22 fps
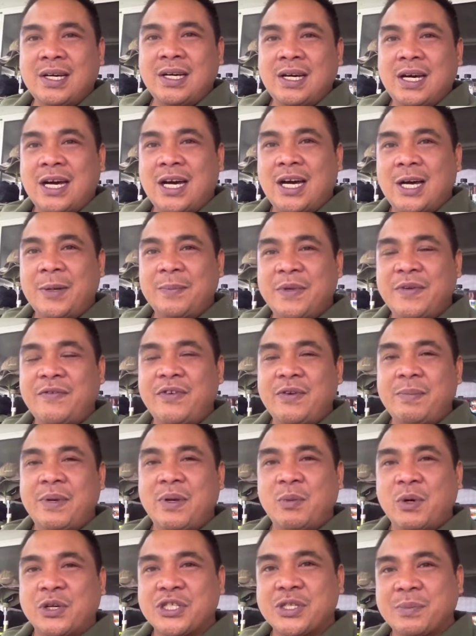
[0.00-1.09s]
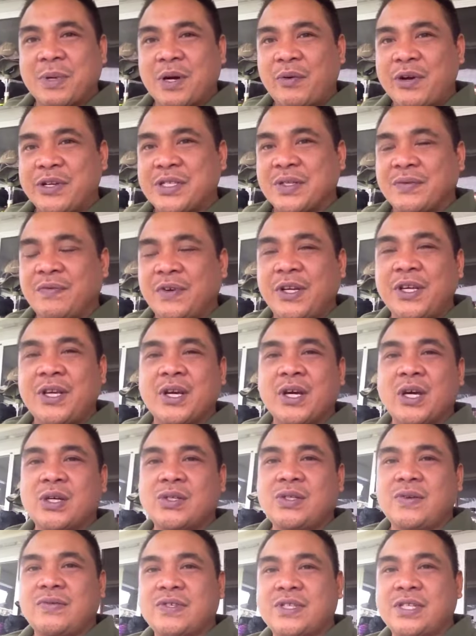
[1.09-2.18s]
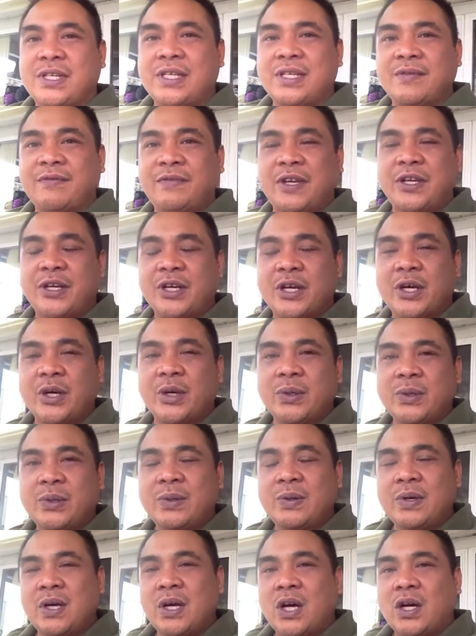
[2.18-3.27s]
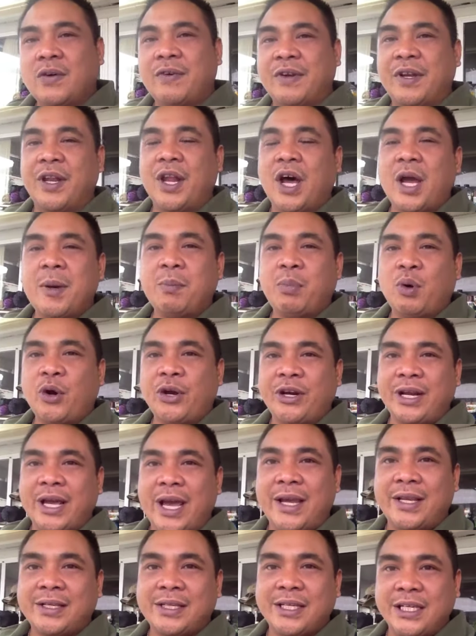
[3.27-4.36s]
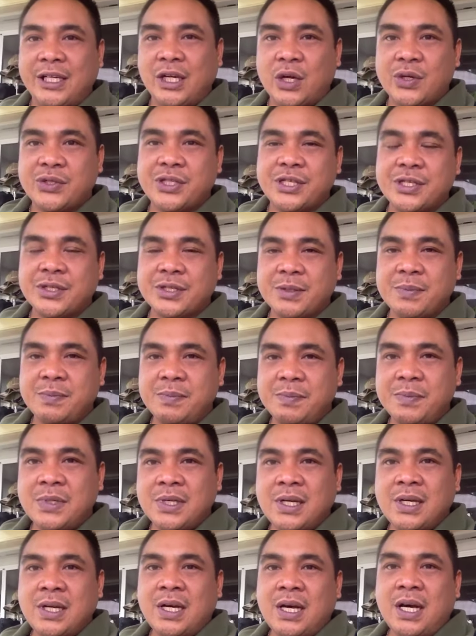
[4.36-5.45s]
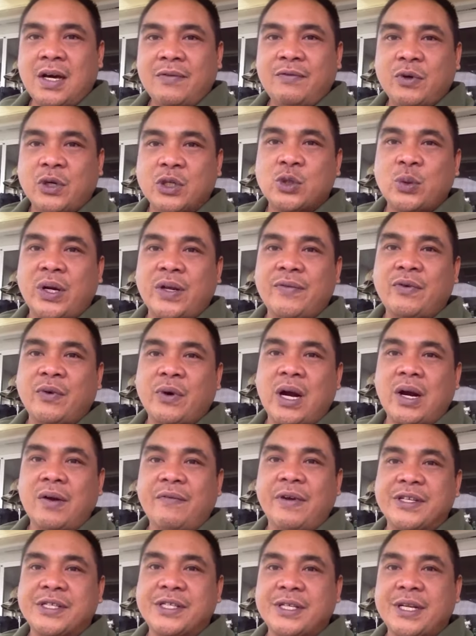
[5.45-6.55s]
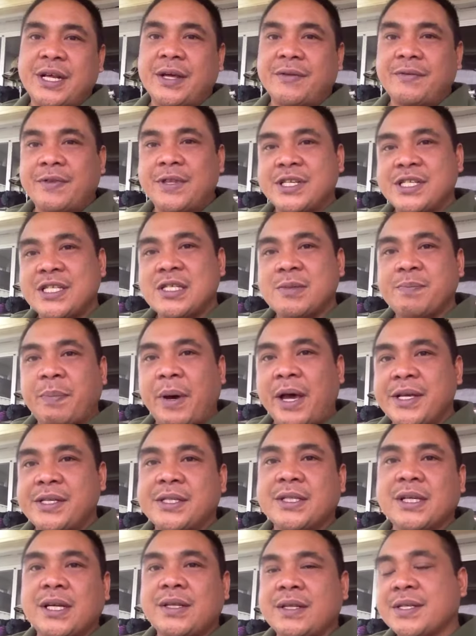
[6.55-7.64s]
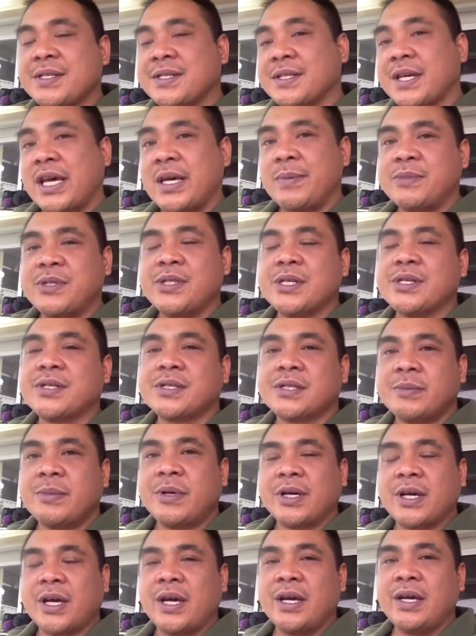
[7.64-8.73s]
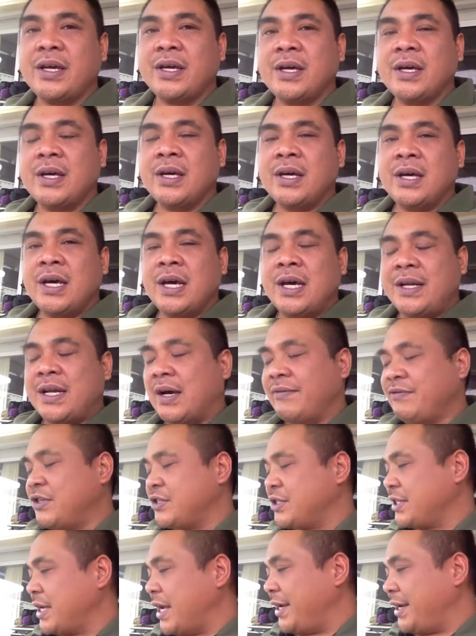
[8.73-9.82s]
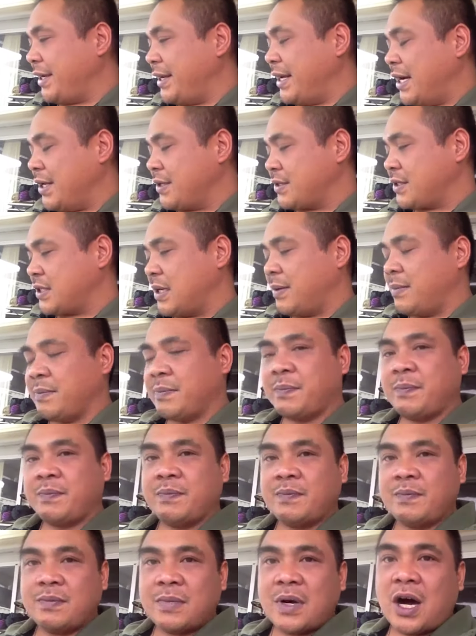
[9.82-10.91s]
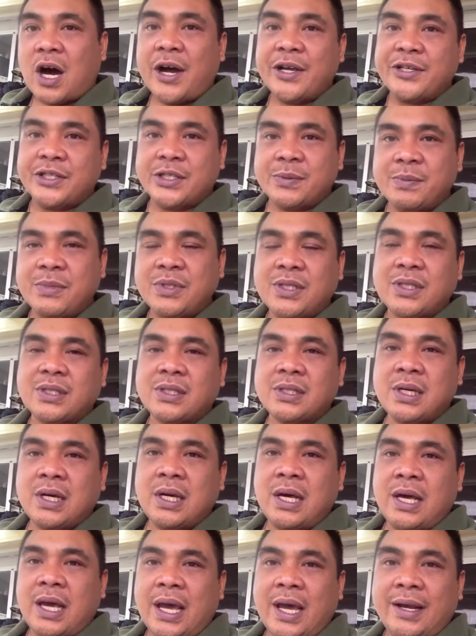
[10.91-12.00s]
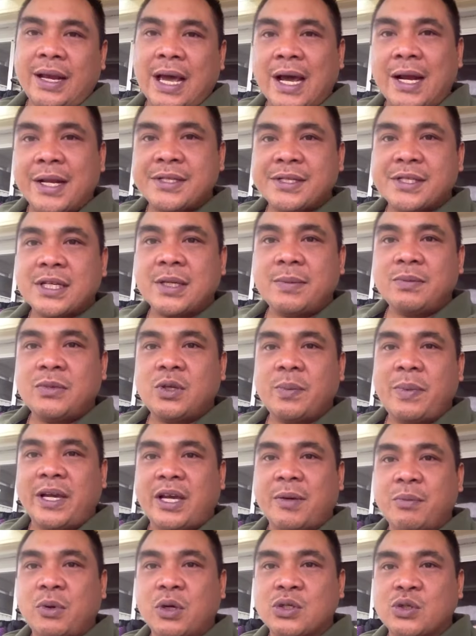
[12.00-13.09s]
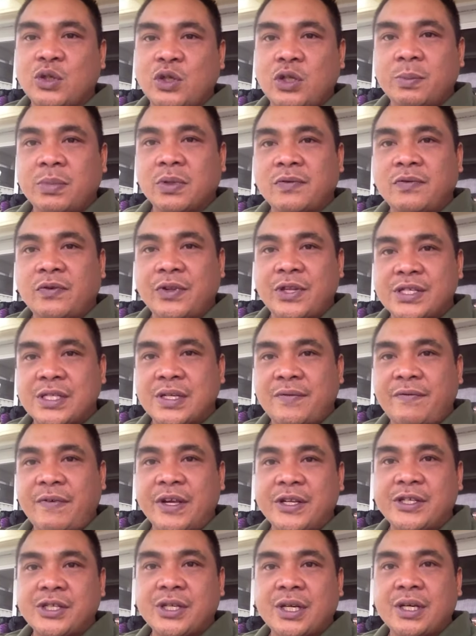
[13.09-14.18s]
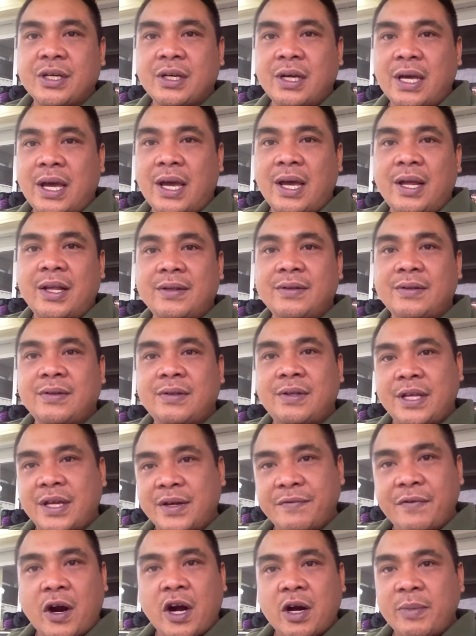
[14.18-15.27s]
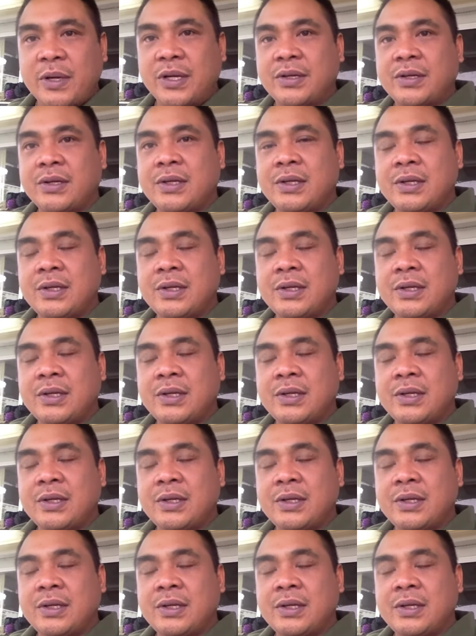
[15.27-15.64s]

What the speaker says: If you've been watching my recent videos, you've seen a video of a 9.8-kilo system for a 24-hour adventure. Now, this is basically the same system, okay? Now, I've just taken out some items and added some to make it more suitable for this adventure and the environment,